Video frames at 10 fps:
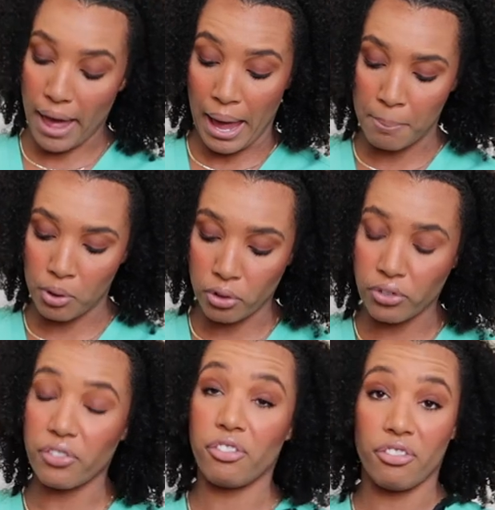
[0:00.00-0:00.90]

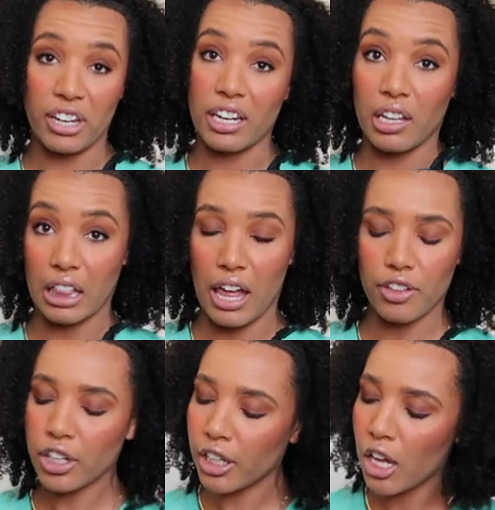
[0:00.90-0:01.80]
pebbled vegan
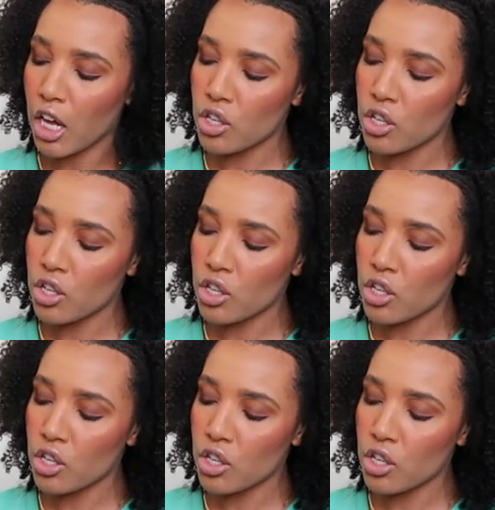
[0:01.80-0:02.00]
leather,